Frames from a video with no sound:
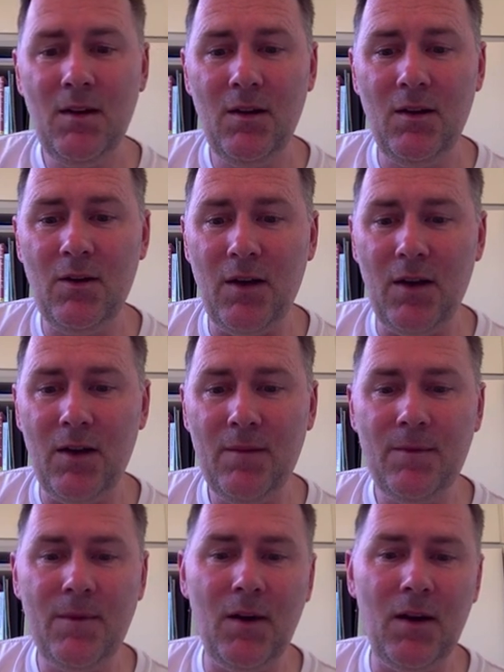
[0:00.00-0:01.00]
Okay,
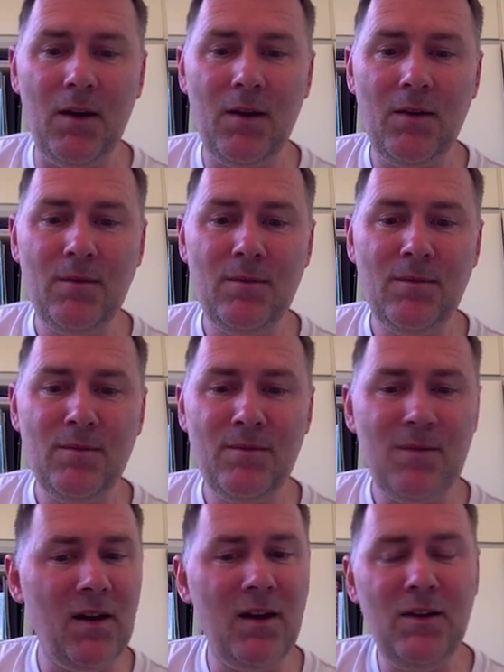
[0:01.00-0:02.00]

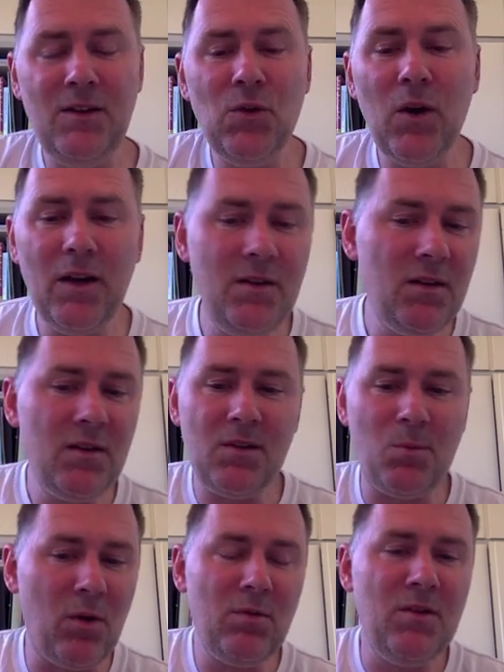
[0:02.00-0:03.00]
and new idea is
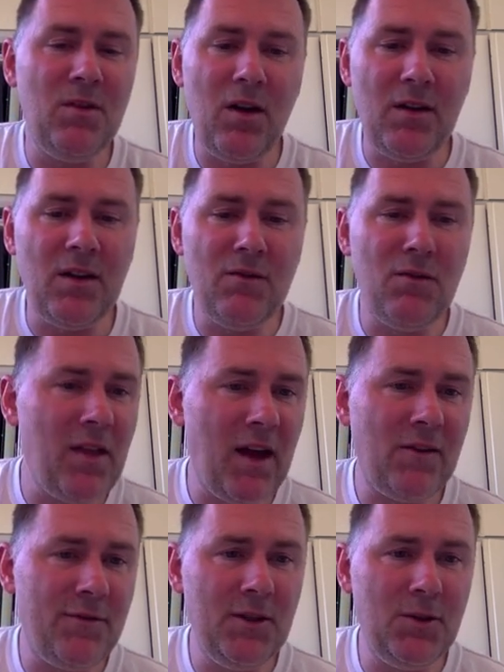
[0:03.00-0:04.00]
probably not even
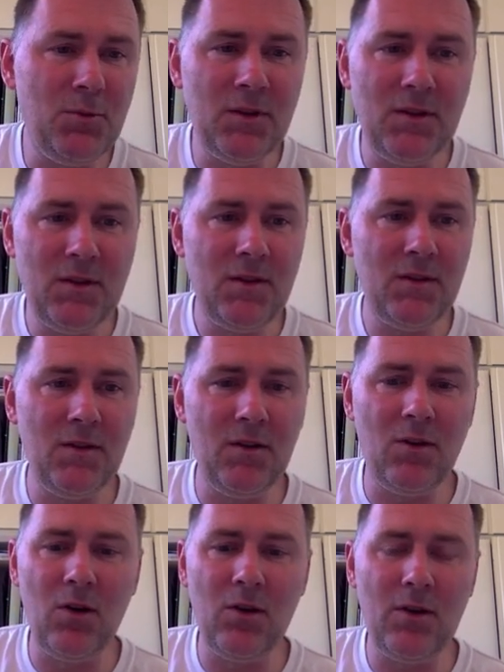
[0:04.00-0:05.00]
that frequent a
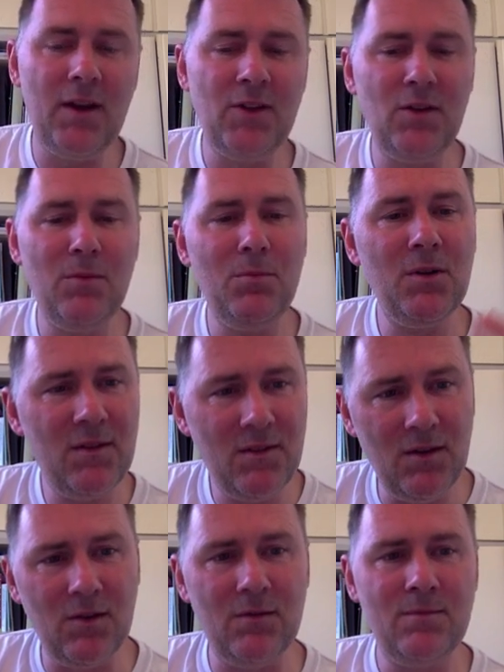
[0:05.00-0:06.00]
collocation, but
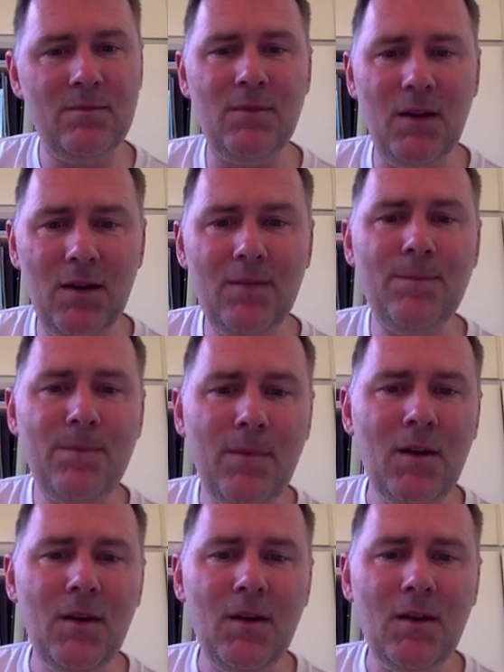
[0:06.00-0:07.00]
still, yeah.
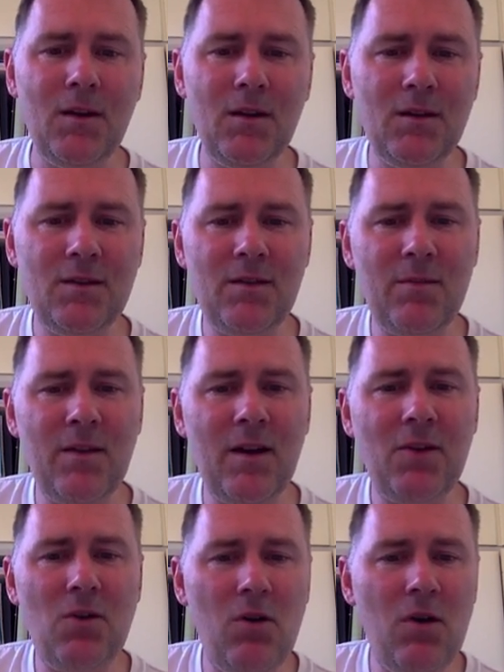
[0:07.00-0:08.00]
Something
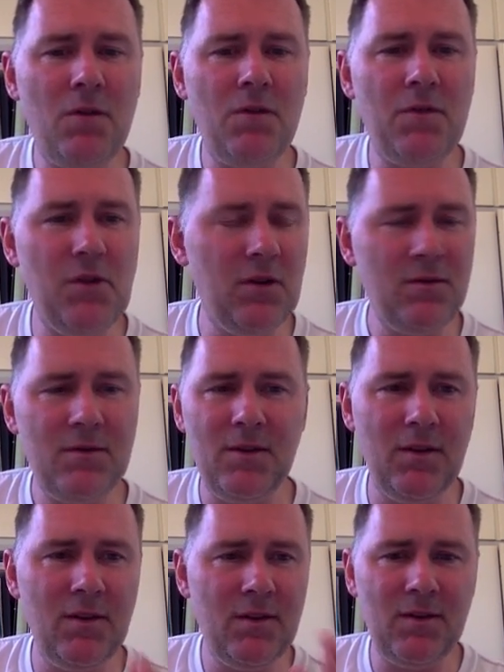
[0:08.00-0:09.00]
like off the
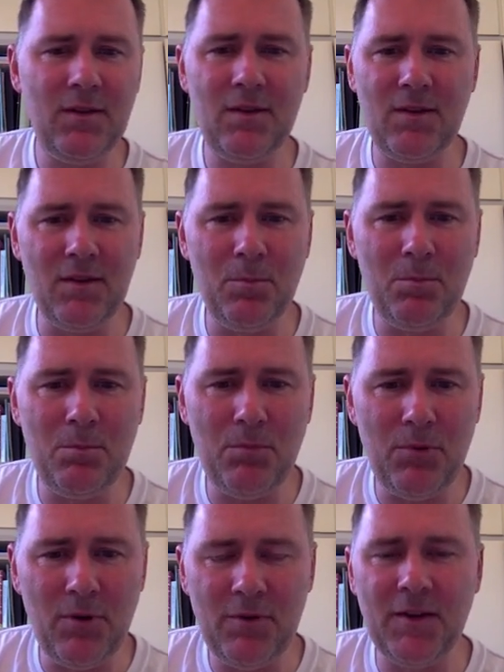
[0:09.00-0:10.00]
is a
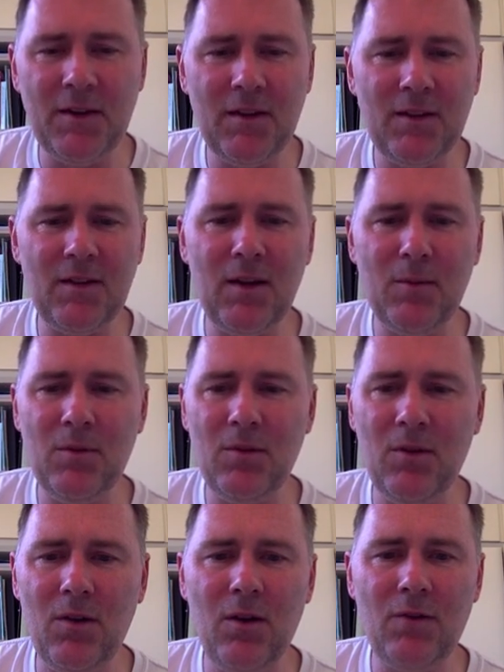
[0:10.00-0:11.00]
perfect
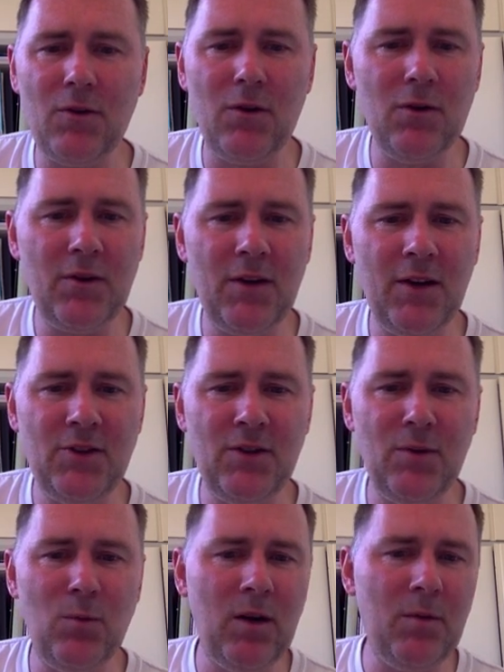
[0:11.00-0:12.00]
example of a
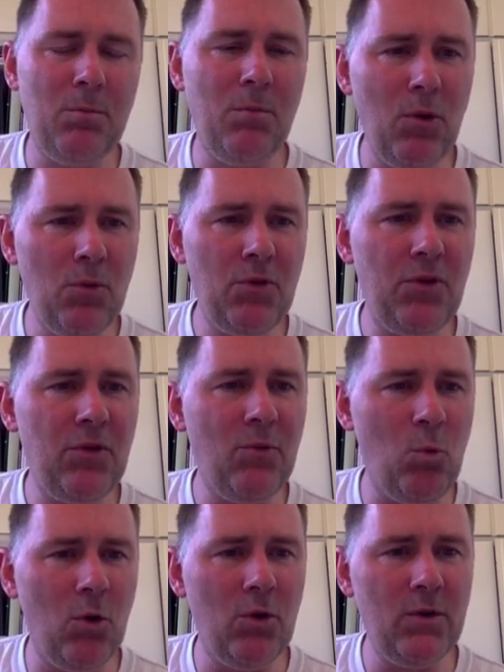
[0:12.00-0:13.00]
collocation where both
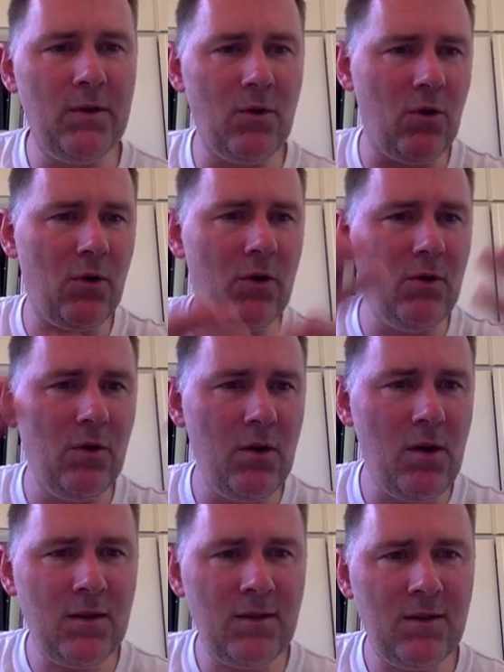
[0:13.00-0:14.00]
words occur
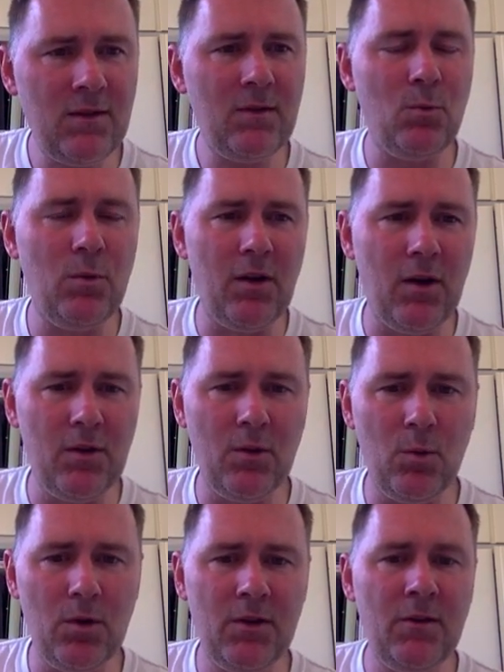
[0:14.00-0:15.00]
lots with other
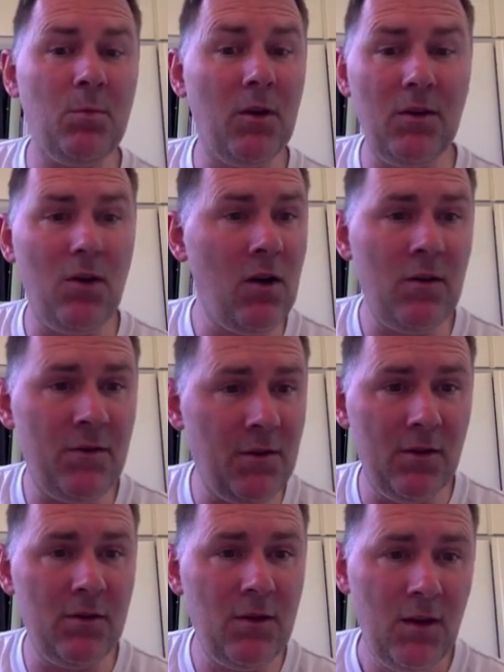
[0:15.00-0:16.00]
words, but
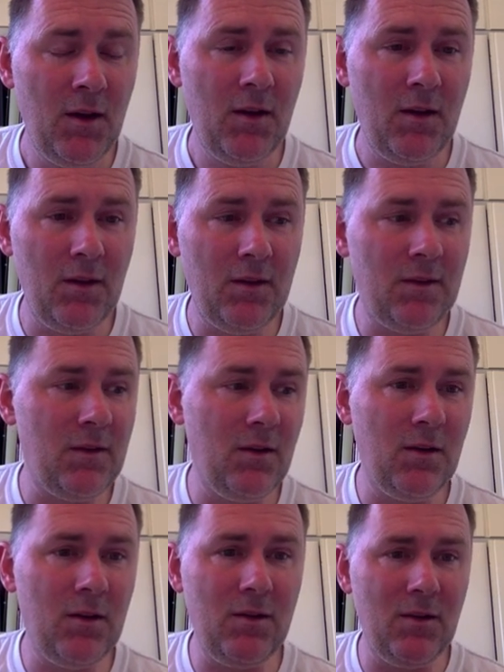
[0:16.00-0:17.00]
often is
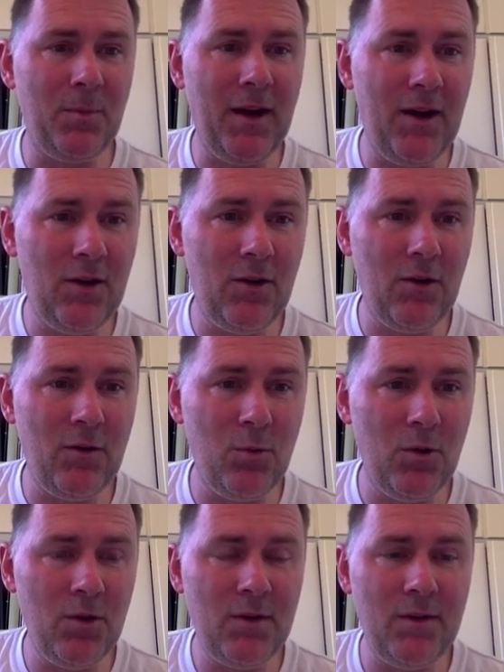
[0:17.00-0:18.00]
still a pair of
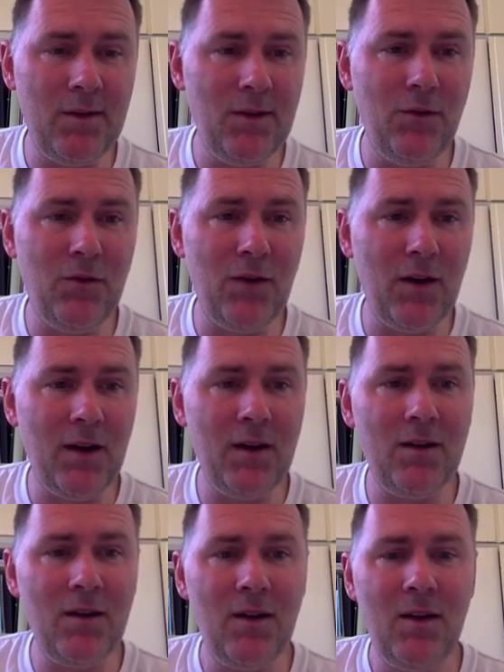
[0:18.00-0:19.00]
words that you
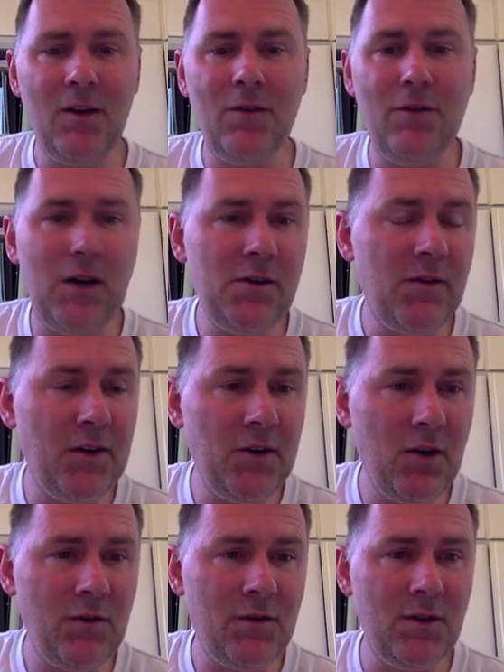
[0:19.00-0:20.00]
find very,
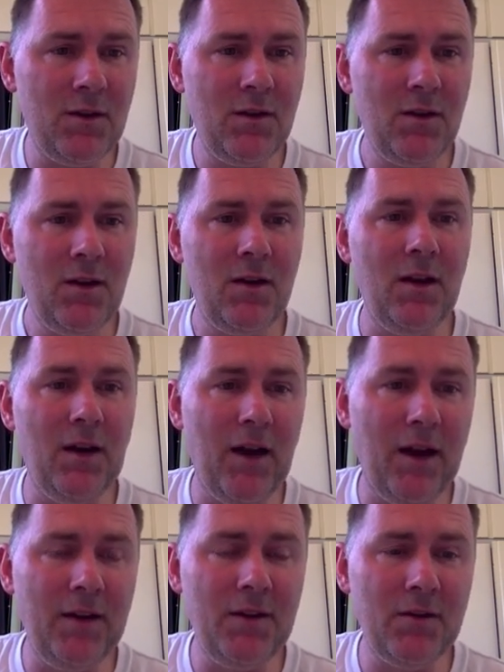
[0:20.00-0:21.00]
very often in
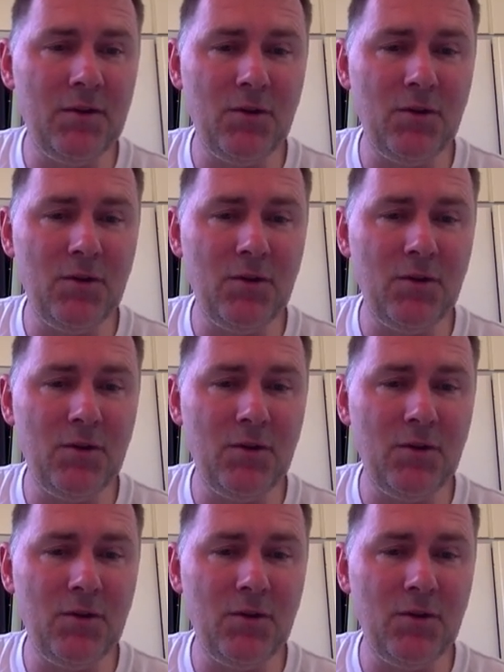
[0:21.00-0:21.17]
any given